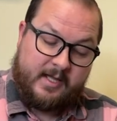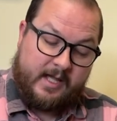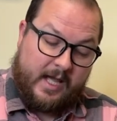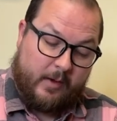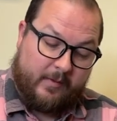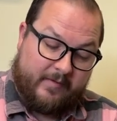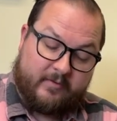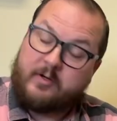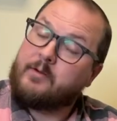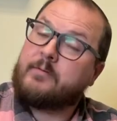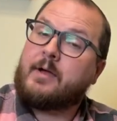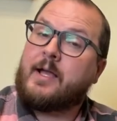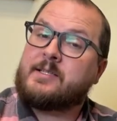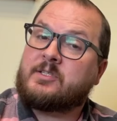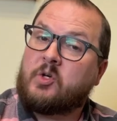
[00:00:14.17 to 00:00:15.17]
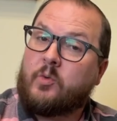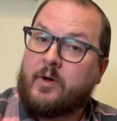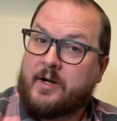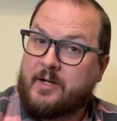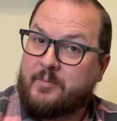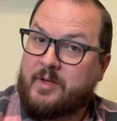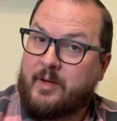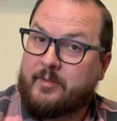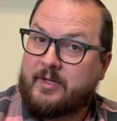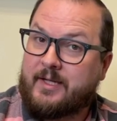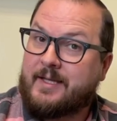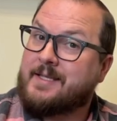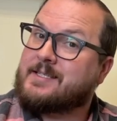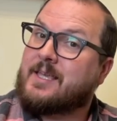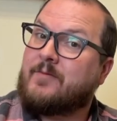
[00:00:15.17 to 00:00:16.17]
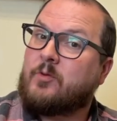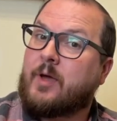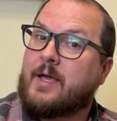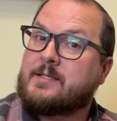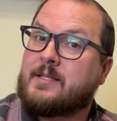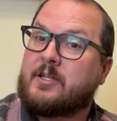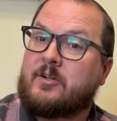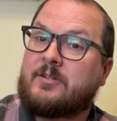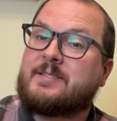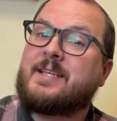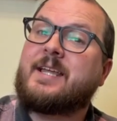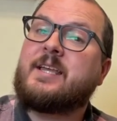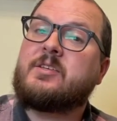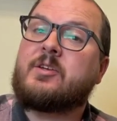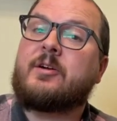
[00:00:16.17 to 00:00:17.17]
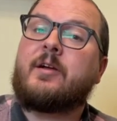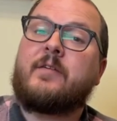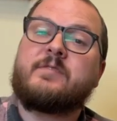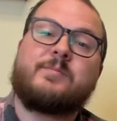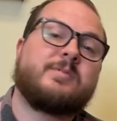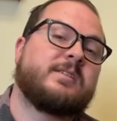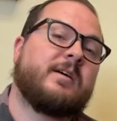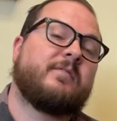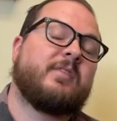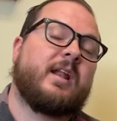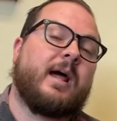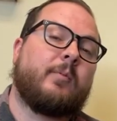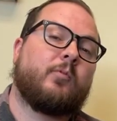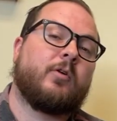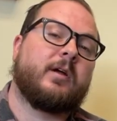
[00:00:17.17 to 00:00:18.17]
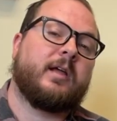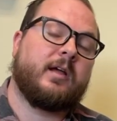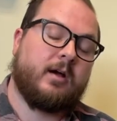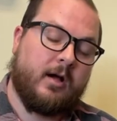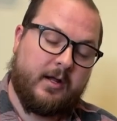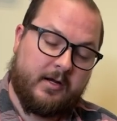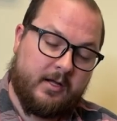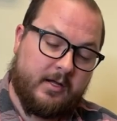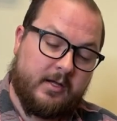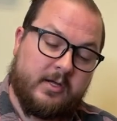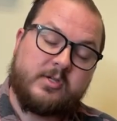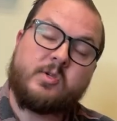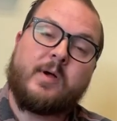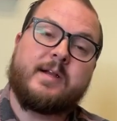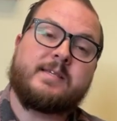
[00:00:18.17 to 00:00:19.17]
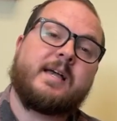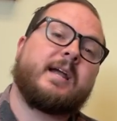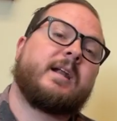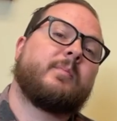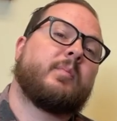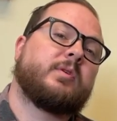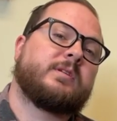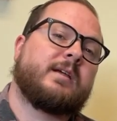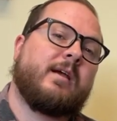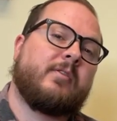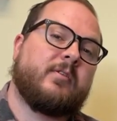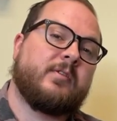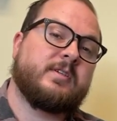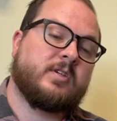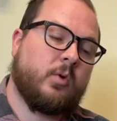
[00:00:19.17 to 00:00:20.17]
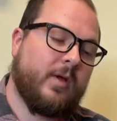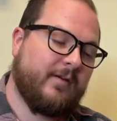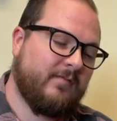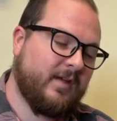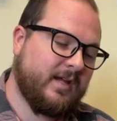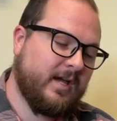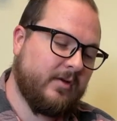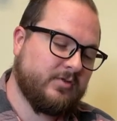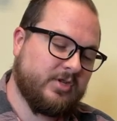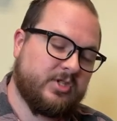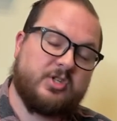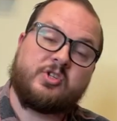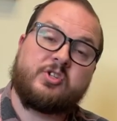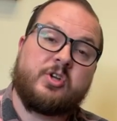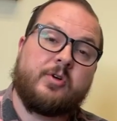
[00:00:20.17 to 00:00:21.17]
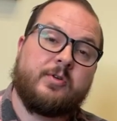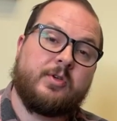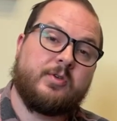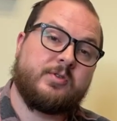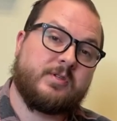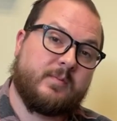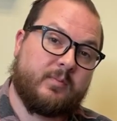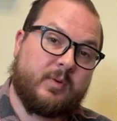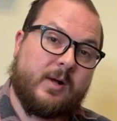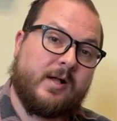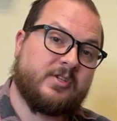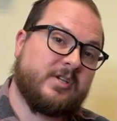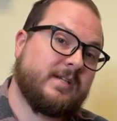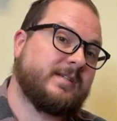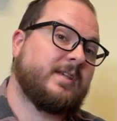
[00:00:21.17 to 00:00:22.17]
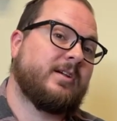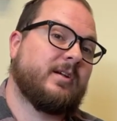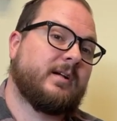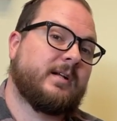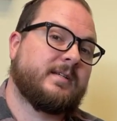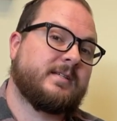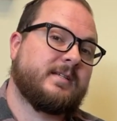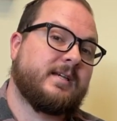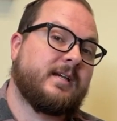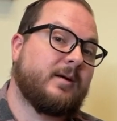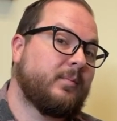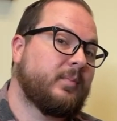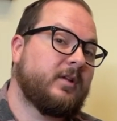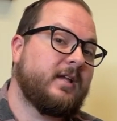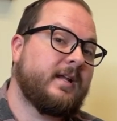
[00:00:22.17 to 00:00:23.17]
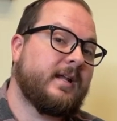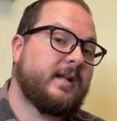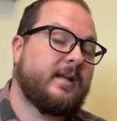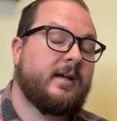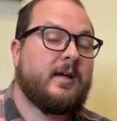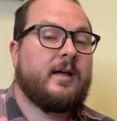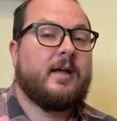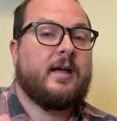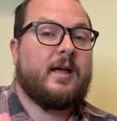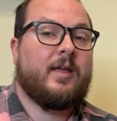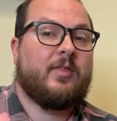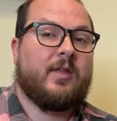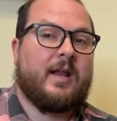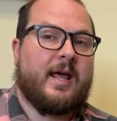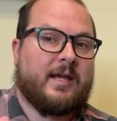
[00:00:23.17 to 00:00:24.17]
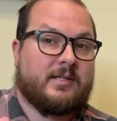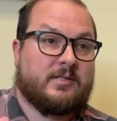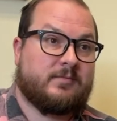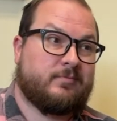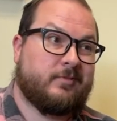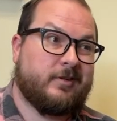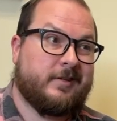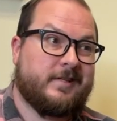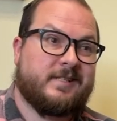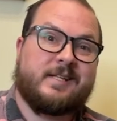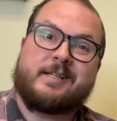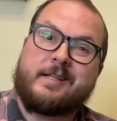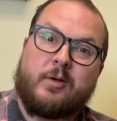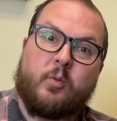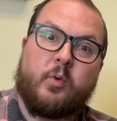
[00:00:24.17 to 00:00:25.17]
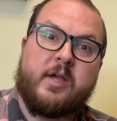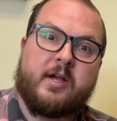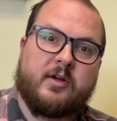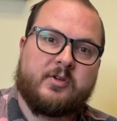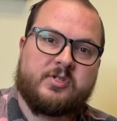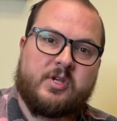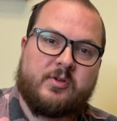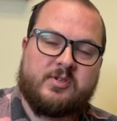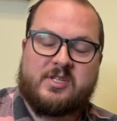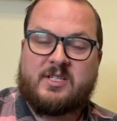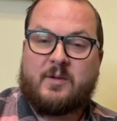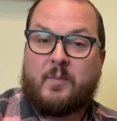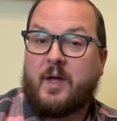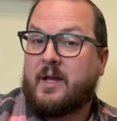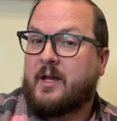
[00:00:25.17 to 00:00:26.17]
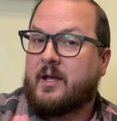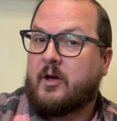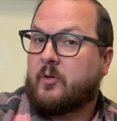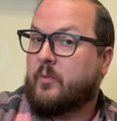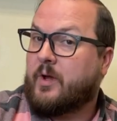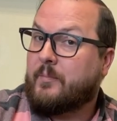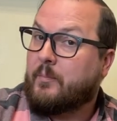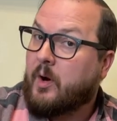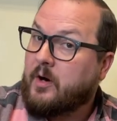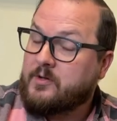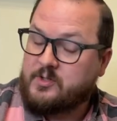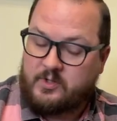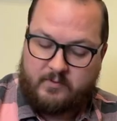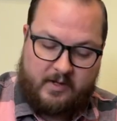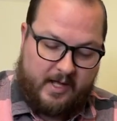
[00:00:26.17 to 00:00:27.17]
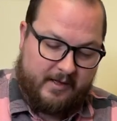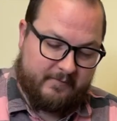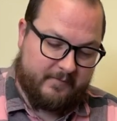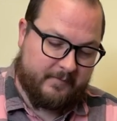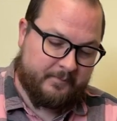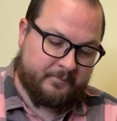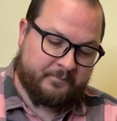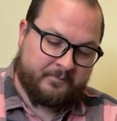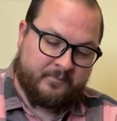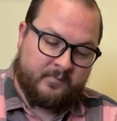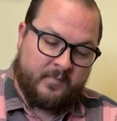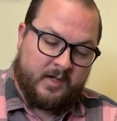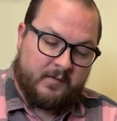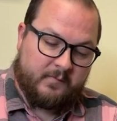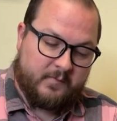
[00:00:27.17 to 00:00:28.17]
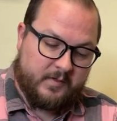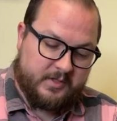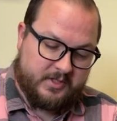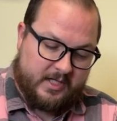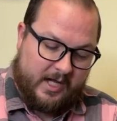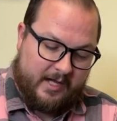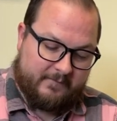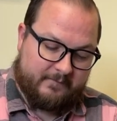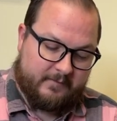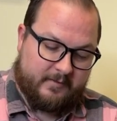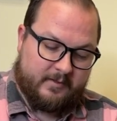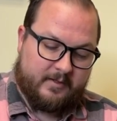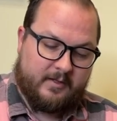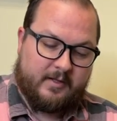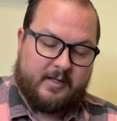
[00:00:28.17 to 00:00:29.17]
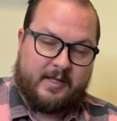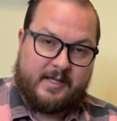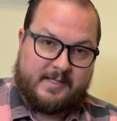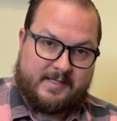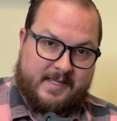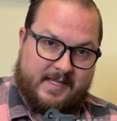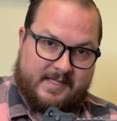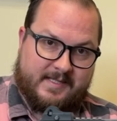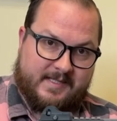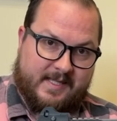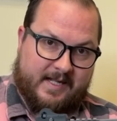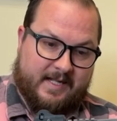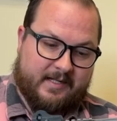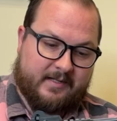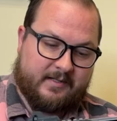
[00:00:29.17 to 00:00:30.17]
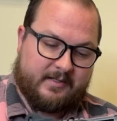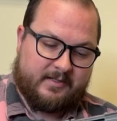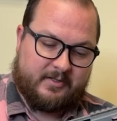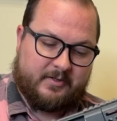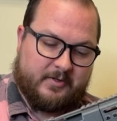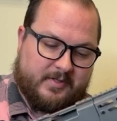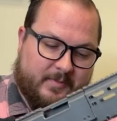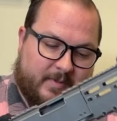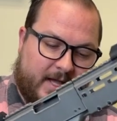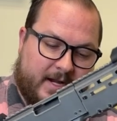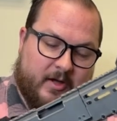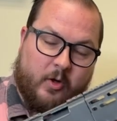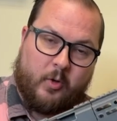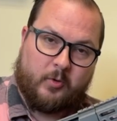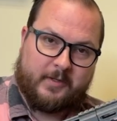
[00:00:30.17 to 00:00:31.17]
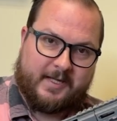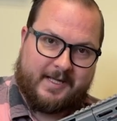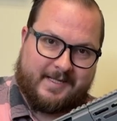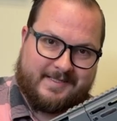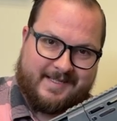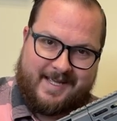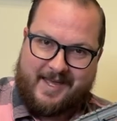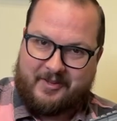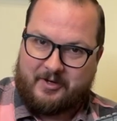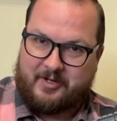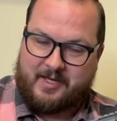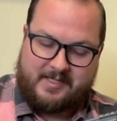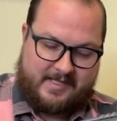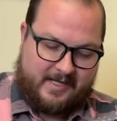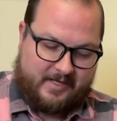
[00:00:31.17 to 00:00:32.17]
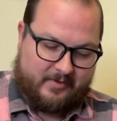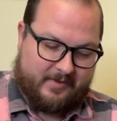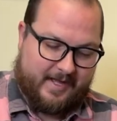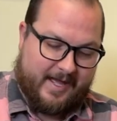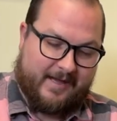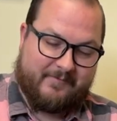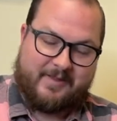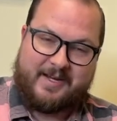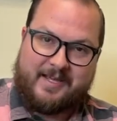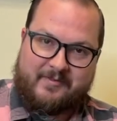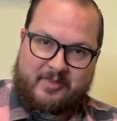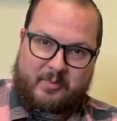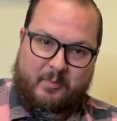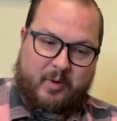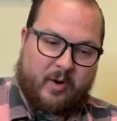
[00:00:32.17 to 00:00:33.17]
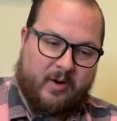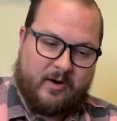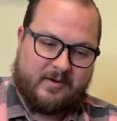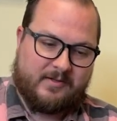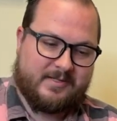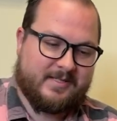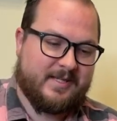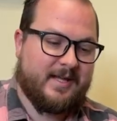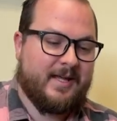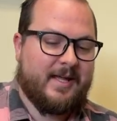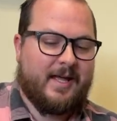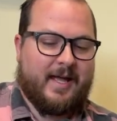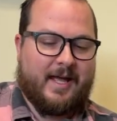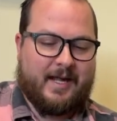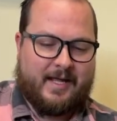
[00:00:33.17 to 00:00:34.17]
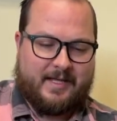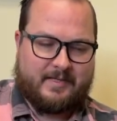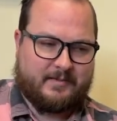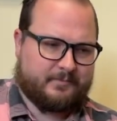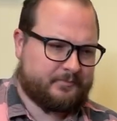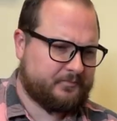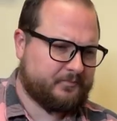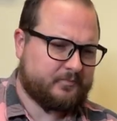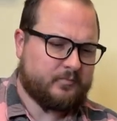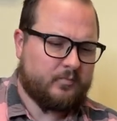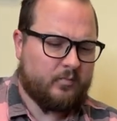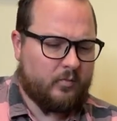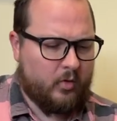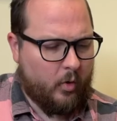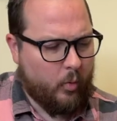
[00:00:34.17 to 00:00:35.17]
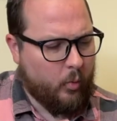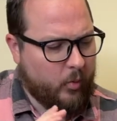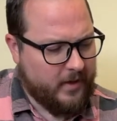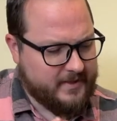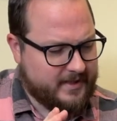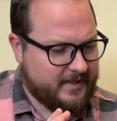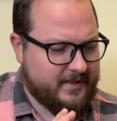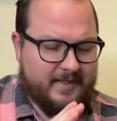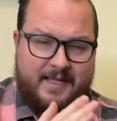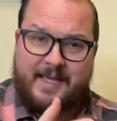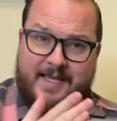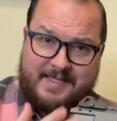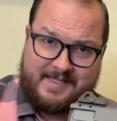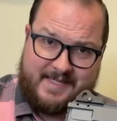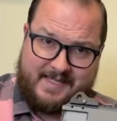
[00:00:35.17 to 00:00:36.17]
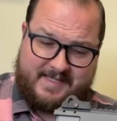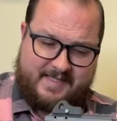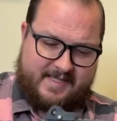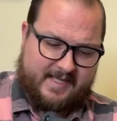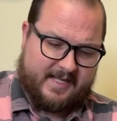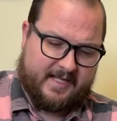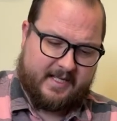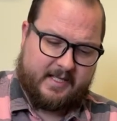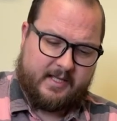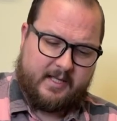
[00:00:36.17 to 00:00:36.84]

However, I still wanted to be able to at least give you guys a little teaser of some stuff that I'm working on, so I decided to put together this quick video just to show you some projects that you're going to see completed in the next, realistically, week or so, just depending on when parts arrive. First off is this thing. Notice I'm kind of holding it together because I don't have any of the parts in it. What is this thing?